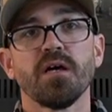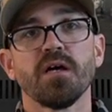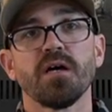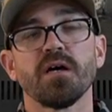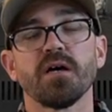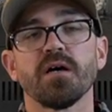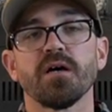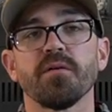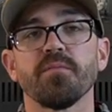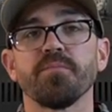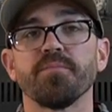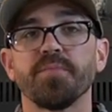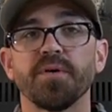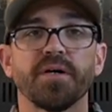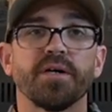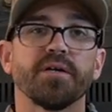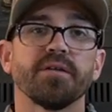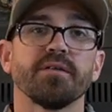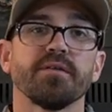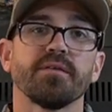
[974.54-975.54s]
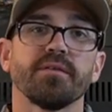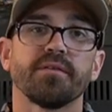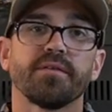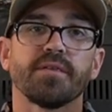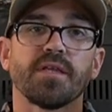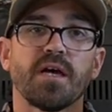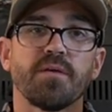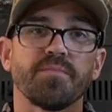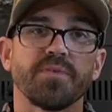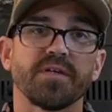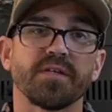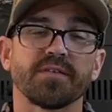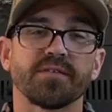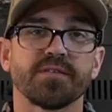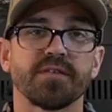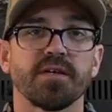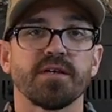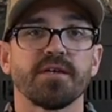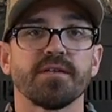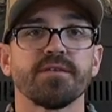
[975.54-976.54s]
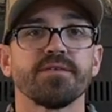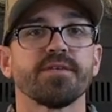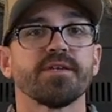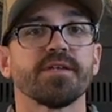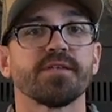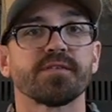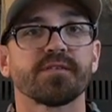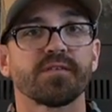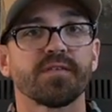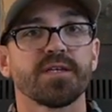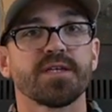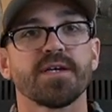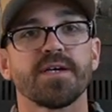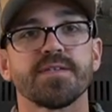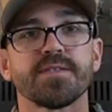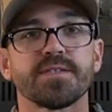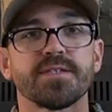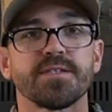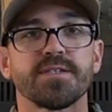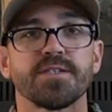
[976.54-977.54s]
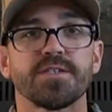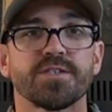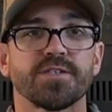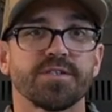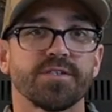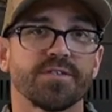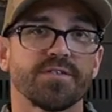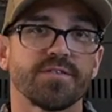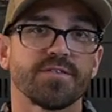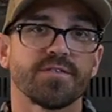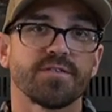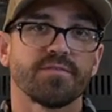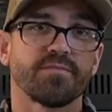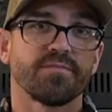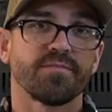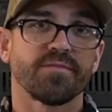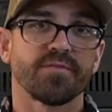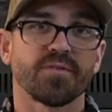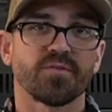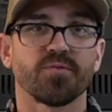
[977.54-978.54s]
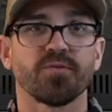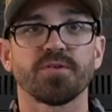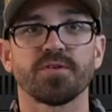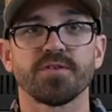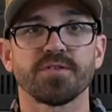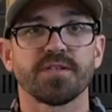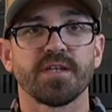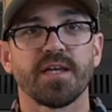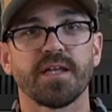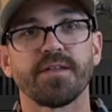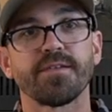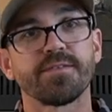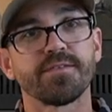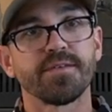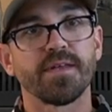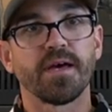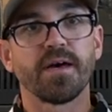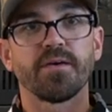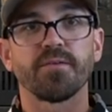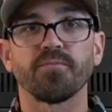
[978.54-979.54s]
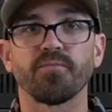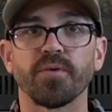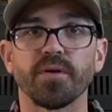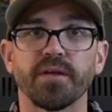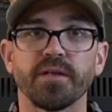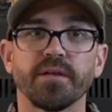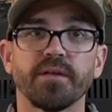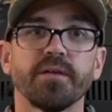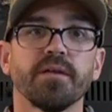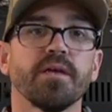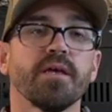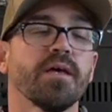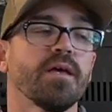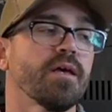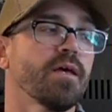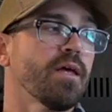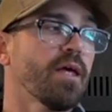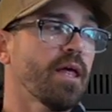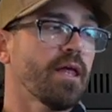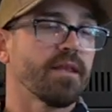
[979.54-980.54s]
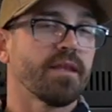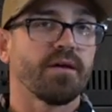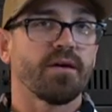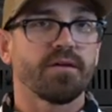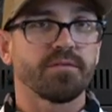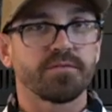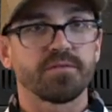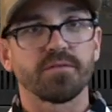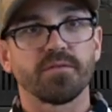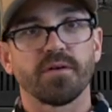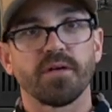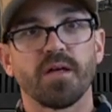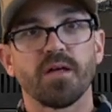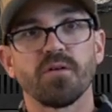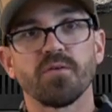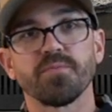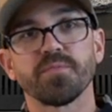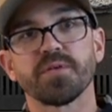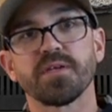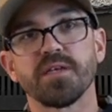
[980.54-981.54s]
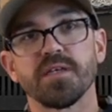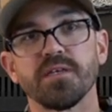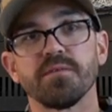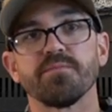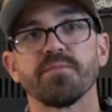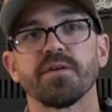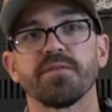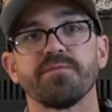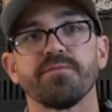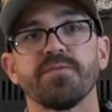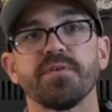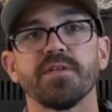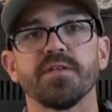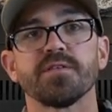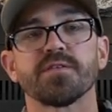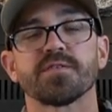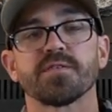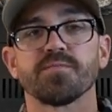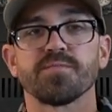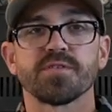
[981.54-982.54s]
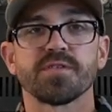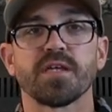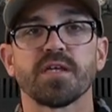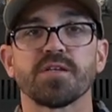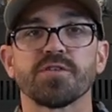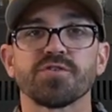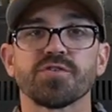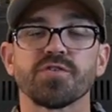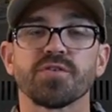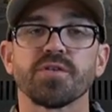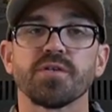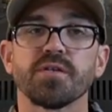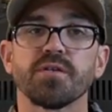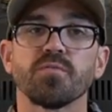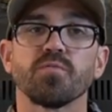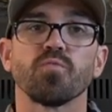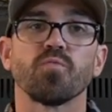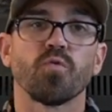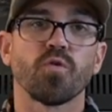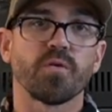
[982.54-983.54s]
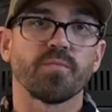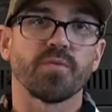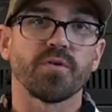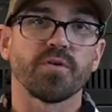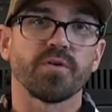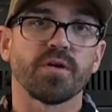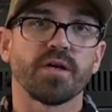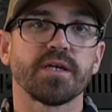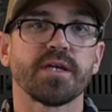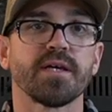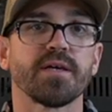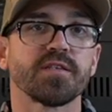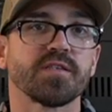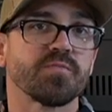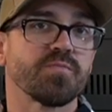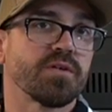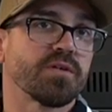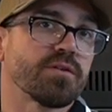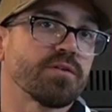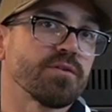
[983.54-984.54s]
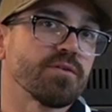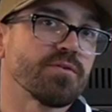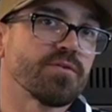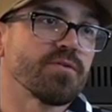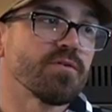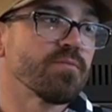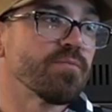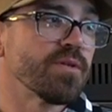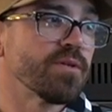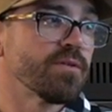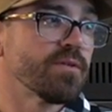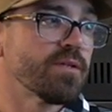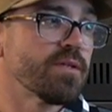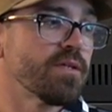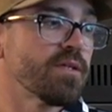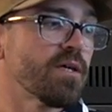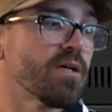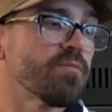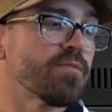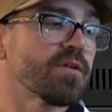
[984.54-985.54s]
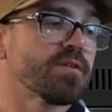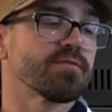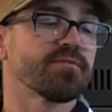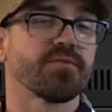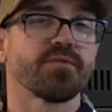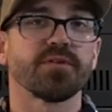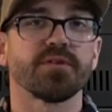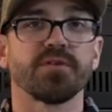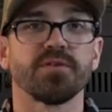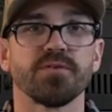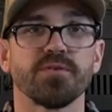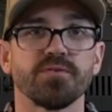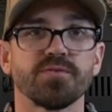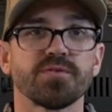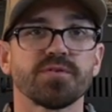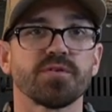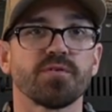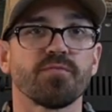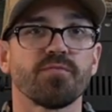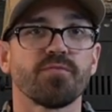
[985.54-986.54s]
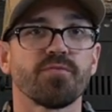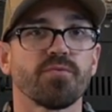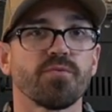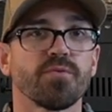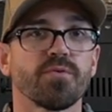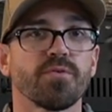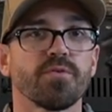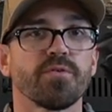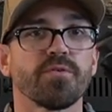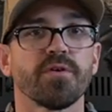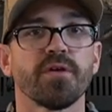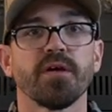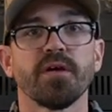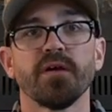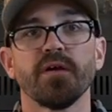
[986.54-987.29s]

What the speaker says: But that being said, in slick ice conditions, the Korkers hands down win, and they also help keep my feet substantially warmer. I can't speak to their durability yet because I've only used them for